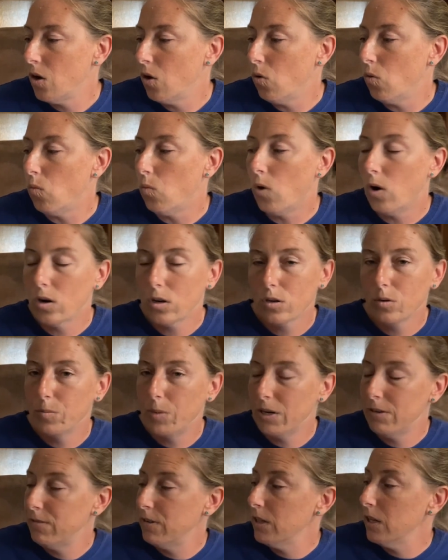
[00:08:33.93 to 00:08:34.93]
Water
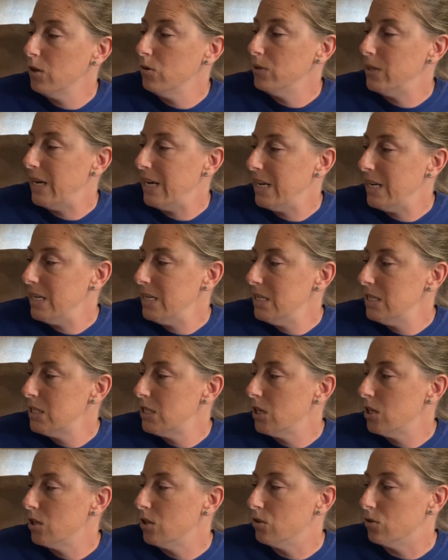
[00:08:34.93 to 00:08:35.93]
Buffalo Days,
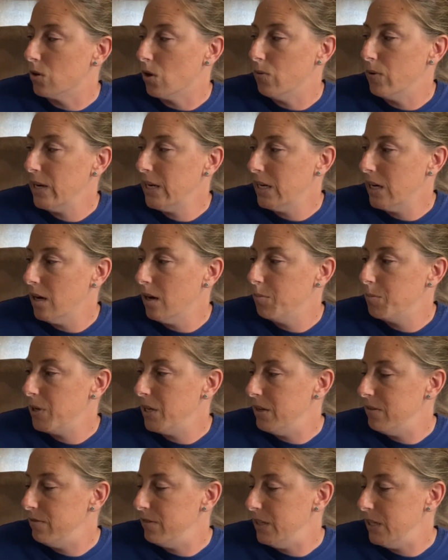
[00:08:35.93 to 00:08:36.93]
Growing Up
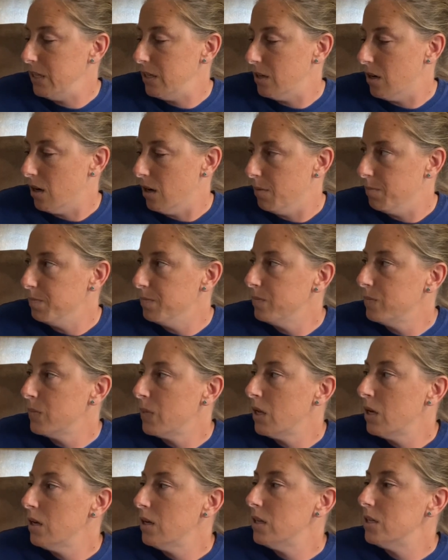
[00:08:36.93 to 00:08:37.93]
in Vietnam.
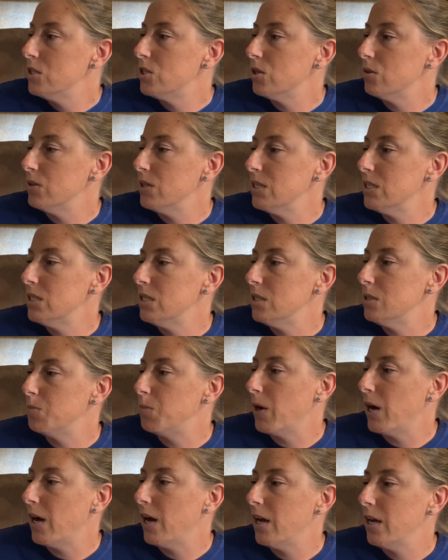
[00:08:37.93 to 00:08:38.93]
So this is
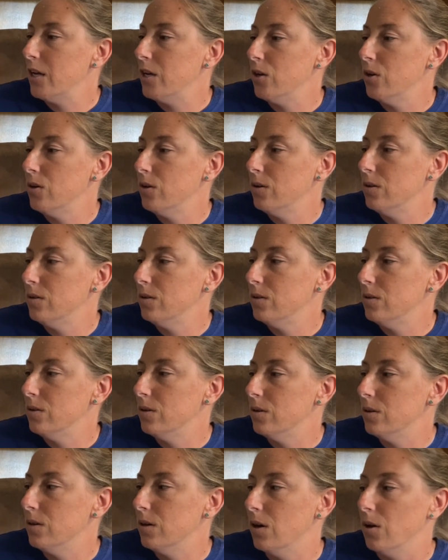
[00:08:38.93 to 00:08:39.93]
by,
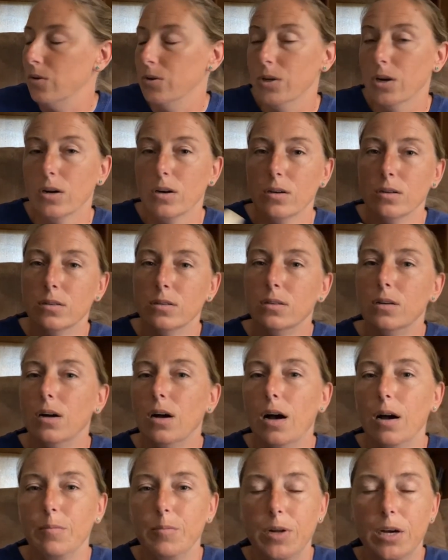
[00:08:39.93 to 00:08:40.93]
oh y'all,
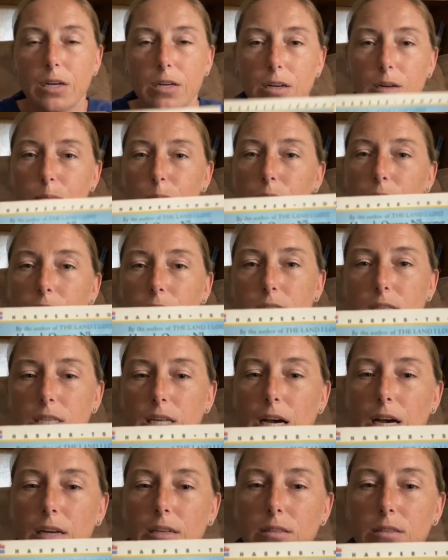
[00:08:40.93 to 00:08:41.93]
I'm not gonna pronounce
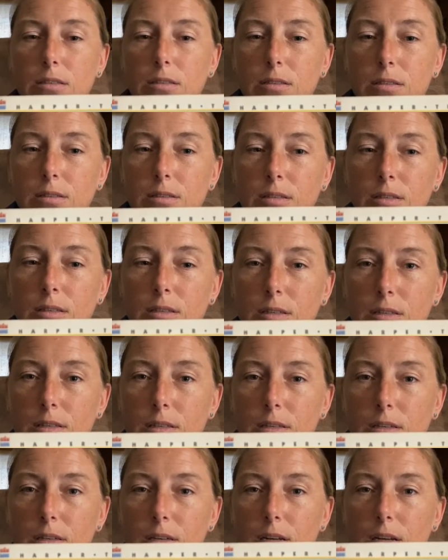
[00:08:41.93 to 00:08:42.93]
that.
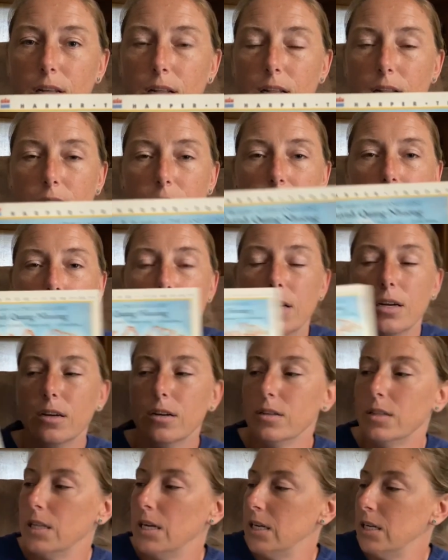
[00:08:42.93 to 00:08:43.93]
There are
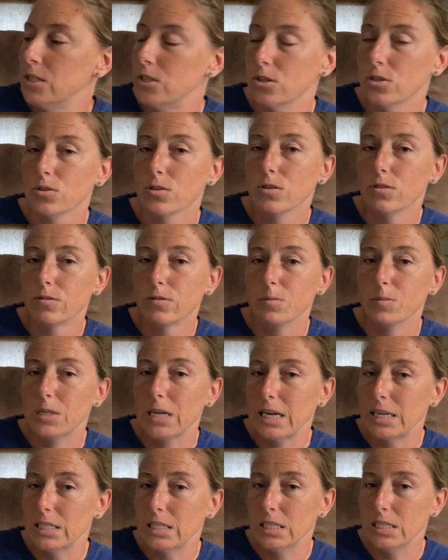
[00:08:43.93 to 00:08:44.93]
things a girl from
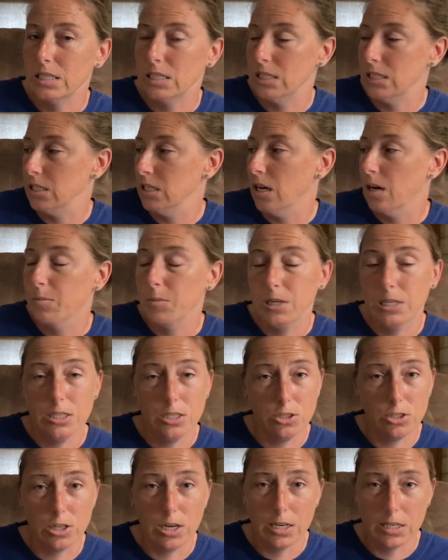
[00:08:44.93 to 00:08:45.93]
Texas is not meant to
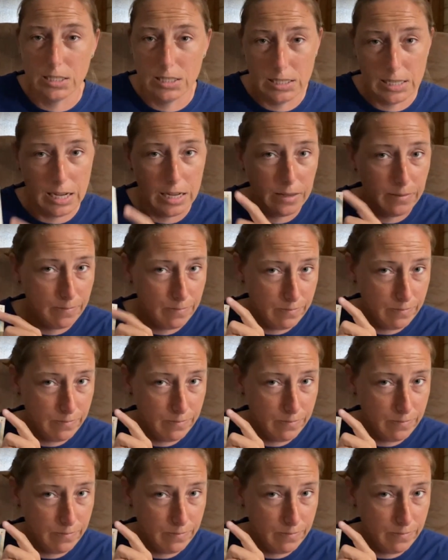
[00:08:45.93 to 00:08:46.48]
try to say.